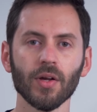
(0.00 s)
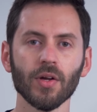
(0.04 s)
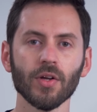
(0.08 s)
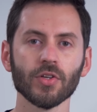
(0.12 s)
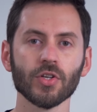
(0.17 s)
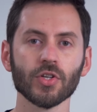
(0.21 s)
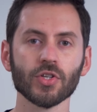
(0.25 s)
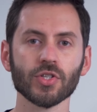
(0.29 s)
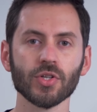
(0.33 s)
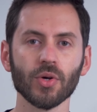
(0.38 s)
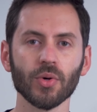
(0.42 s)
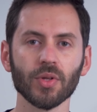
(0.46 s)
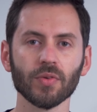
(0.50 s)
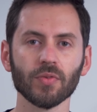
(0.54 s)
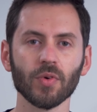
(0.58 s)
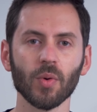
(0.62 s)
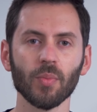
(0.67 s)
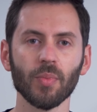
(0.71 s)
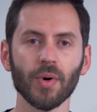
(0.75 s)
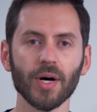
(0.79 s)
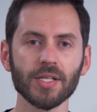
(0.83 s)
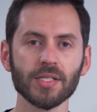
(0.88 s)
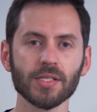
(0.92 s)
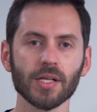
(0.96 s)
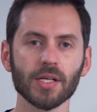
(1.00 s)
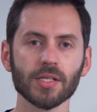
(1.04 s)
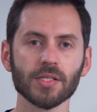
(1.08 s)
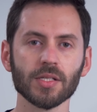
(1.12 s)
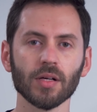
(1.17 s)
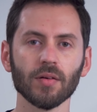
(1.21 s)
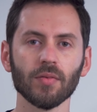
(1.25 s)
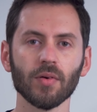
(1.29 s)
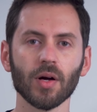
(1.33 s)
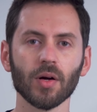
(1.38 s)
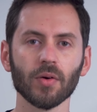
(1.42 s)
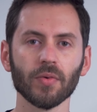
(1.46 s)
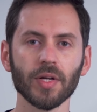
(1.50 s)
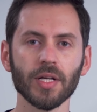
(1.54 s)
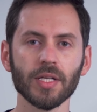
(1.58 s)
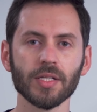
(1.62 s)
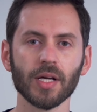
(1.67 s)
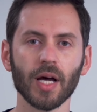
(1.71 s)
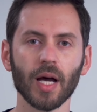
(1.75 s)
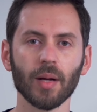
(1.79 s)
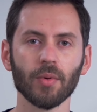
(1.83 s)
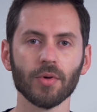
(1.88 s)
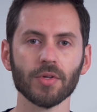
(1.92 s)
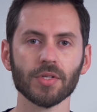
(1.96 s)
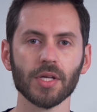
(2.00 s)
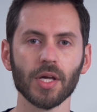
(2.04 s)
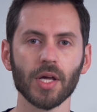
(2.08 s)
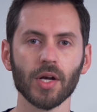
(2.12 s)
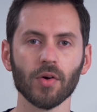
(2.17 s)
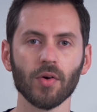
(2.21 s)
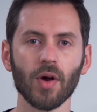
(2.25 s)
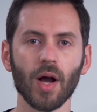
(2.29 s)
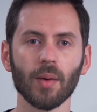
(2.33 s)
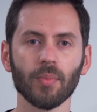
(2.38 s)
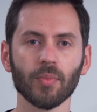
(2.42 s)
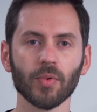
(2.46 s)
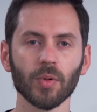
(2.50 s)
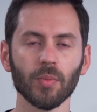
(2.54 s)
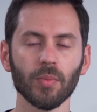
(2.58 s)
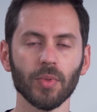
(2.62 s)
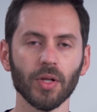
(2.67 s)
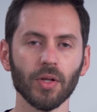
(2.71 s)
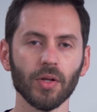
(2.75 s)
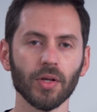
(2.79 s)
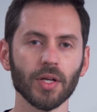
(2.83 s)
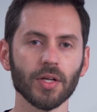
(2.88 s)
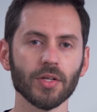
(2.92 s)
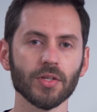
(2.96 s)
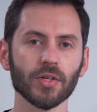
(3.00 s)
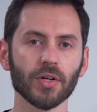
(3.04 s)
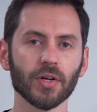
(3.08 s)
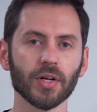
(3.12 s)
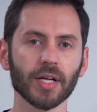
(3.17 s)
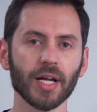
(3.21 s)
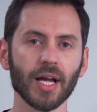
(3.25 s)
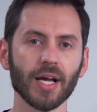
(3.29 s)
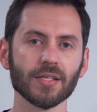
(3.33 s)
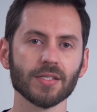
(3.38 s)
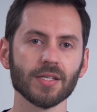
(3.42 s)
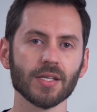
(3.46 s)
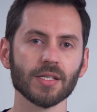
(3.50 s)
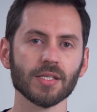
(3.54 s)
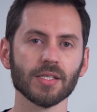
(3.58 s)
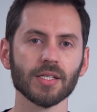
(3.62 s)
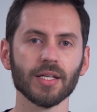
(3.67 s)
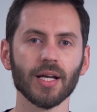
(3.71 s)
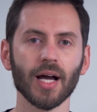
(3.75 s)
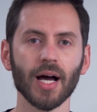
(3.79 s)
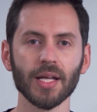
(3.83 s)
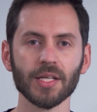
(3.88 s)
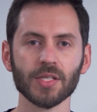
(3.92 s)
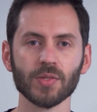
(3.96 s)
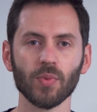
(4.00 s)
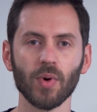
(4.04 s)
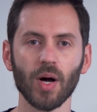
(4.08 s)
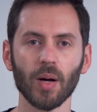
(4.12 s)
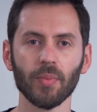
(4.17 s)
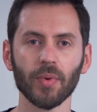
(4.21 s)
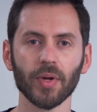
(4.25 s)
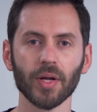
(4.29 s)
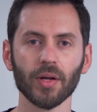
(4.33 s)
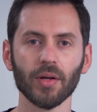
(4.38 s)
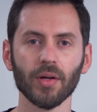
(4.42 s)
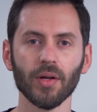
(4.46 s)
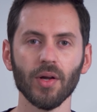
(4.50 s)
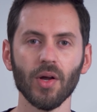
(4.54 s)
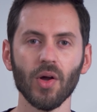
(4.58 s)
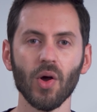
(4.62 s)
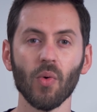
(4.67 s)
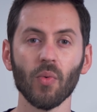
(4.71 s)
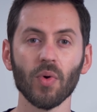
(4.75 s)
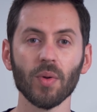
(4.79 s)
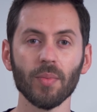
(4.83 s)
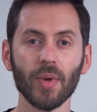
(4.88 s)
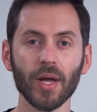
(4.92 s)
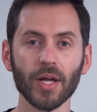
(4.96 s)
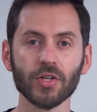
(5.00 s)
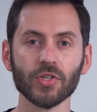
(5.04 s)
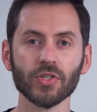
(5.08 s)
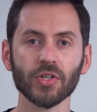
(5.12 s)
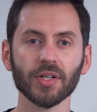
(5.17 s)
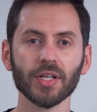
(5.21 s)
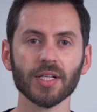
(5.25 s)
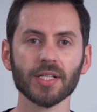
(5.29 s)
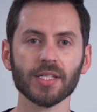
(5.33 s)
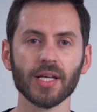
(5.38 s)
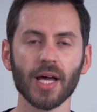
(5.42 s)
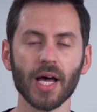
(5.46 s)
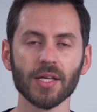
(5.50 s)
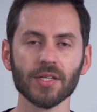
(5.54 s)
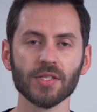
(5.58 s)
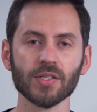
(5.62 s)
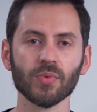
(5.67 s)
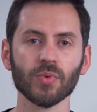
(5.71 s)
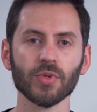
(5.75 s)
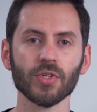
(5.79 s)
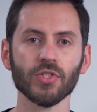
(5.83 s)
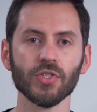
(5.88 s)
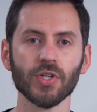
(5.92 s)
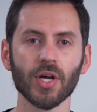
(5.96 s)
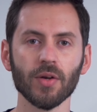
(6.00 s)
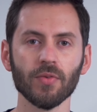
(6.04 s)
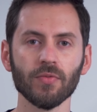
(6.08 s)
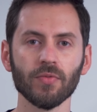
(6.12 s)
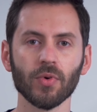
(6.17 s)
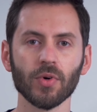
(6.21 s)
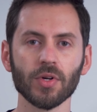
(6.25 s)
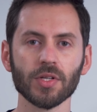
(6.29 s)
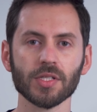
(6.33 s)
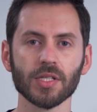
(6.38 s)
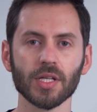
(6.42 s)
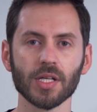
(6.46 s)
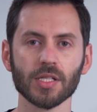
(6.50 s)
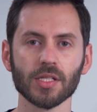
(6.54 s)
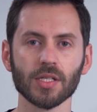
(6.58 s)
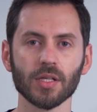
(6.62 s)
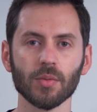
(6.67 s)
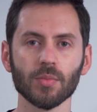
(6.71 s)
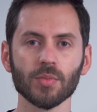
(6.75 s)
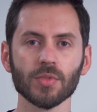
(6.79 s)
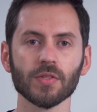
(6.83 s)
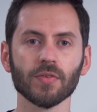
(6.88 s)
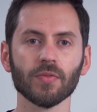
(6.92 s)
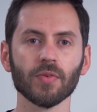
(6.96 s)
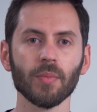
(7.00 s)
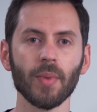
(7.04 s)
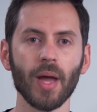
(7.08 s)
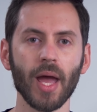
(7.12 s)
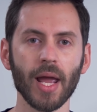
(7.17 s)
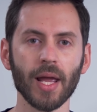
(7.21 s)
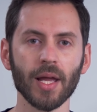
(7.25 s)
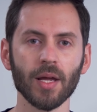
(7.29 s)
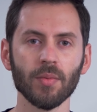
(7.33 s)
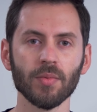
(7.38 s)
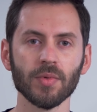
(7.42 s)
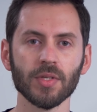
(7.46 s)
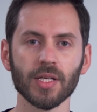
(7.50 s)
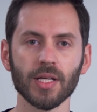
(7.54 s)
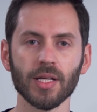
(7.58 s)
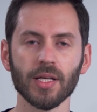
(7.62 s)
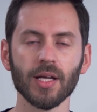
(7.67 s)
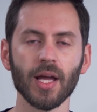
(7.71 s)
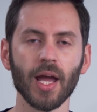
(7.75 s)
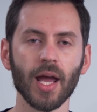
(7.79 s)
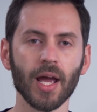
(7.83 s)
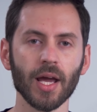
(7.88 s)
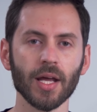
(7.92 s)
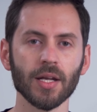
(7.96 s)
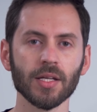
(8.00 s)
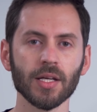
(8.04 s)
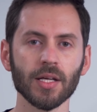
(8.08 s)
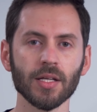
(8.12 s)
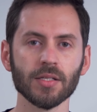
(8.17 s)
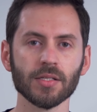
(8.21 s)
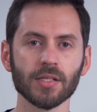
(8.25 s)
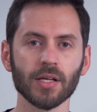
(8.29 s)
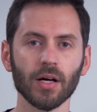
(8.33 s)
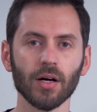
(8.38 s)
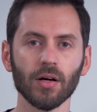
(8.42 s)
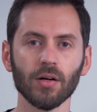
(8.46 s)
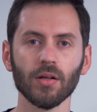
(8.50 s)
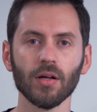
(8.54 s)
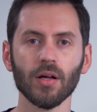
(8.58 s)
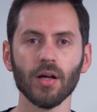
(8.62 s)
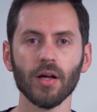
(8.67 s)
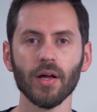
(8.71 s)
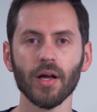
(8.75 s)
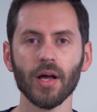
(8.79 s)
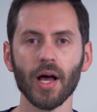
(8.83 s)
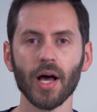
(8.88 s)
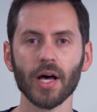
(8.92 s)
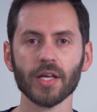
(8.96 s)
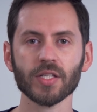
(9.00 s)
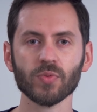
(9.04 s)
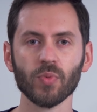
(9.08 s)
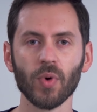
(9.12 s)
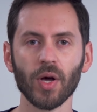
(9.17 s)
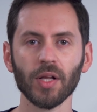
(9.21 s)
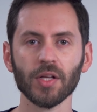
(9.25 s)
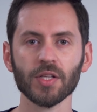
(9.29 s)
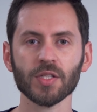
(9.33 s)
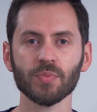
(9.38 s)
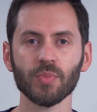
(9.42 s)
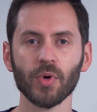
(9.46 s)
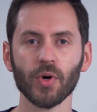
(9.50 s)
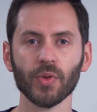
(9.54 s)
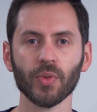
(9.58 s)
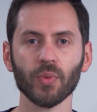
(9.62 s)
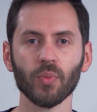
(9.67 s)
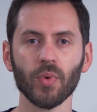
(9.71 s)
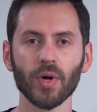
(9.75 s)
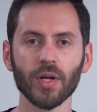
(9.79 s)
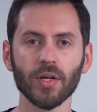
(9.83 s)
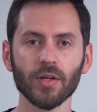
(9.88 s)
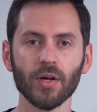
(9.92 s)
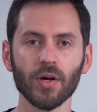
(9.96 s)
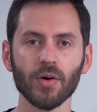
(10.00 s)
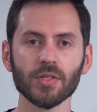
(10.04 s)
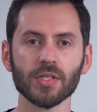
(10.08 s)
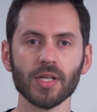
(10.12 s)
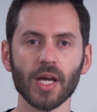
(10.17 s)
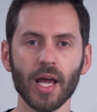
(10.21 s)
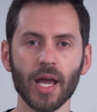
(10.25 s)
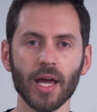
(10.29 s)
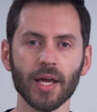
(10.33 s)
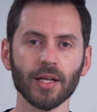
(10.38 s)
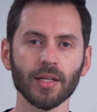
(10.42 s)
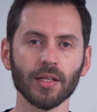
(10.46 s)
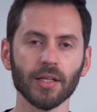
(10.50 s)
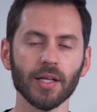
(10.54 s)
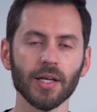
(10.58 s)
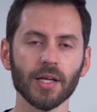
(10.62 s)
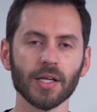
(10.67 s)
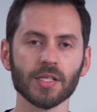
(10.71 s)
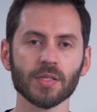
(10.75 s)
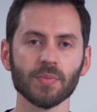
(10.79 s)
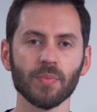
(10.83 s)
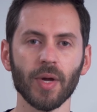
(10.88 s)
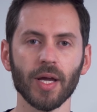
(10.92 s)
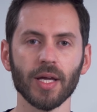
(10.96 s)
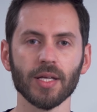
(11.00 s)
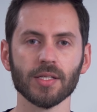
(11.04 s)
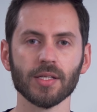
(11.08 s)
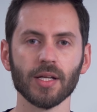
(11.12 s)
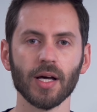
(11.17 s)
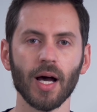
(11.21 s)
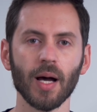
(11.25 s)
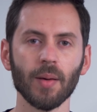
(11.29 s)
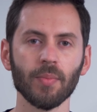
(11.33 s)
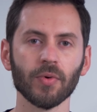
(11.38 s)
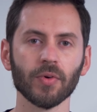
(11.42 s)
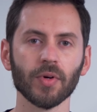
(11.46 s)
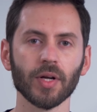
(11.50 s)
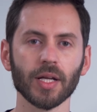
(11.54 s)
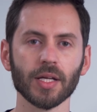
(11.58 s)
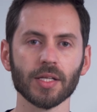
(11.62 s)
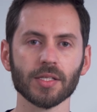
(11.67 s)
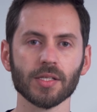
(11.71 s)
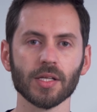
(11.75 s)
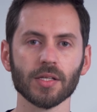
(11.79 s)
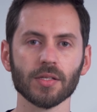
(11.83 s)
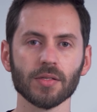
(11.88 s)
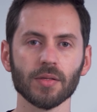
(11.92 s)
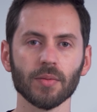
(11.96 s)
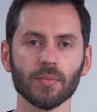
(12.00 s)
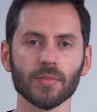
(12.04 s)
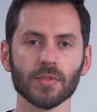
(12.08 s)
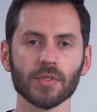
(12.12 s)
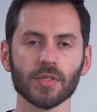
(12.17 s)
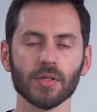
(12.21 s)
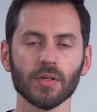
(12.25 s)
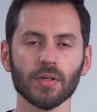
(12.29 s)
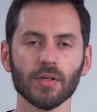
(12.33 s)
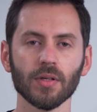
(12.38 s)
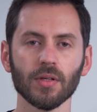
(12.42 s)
To show the robustness of our retimer's interoperability during SSD hot swapping, we make sure to test with Gen 4 systems from AMD and Intel, as well as both Windows and Linux-based operating systems.